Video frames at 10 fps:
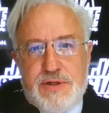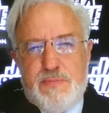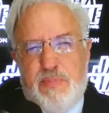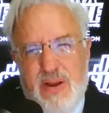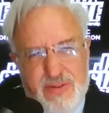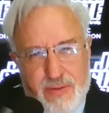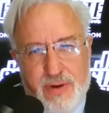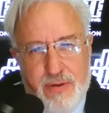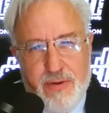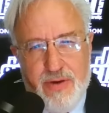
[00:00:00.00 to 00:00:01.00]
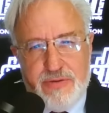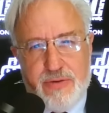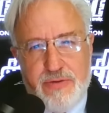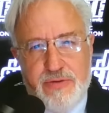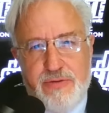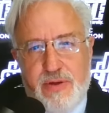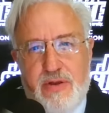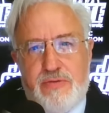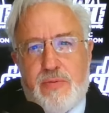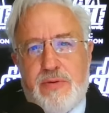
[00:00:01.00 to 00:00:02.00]
Just based on internet searches and
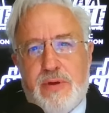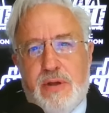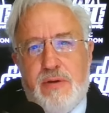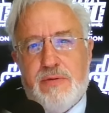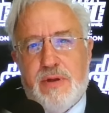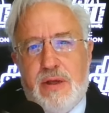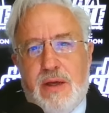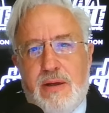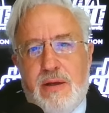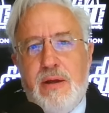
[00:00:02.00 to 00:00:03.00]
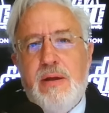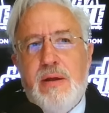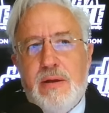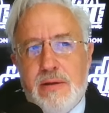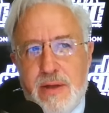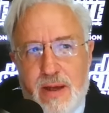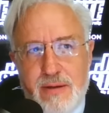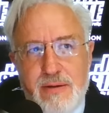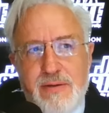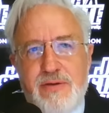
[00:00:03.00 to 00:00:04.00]
that sort of thing, you're thinking
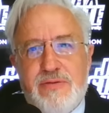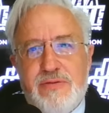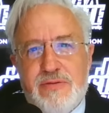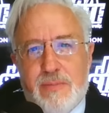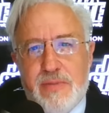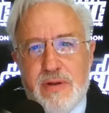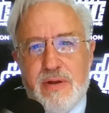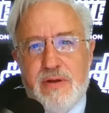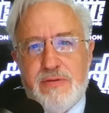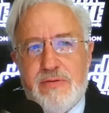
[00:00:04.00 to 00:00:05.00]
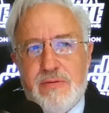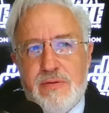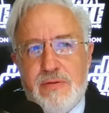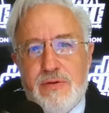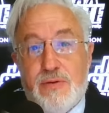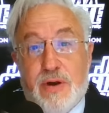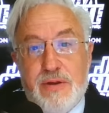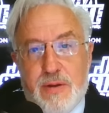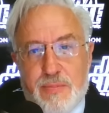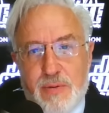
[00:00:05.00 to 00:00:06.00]
that this is something that is
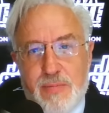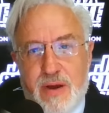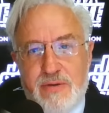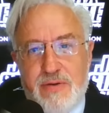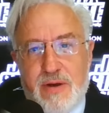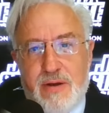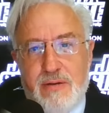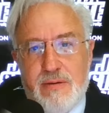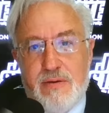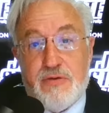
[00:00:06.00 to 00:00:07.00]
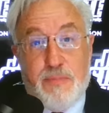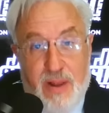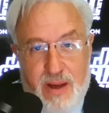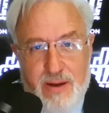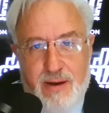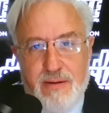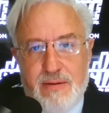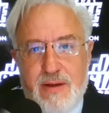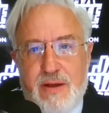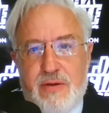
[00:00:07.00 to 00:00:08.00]
greatly premeditated. There's planning
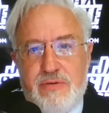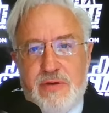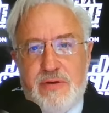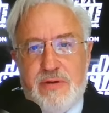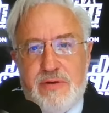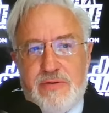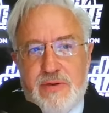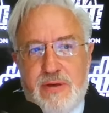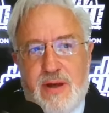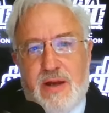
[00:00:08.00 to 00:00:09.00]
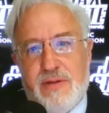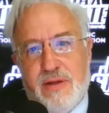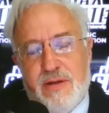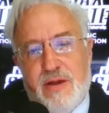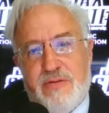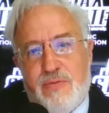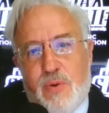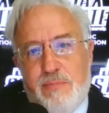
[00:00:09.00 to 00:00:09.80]
that goes into this. And I think that that's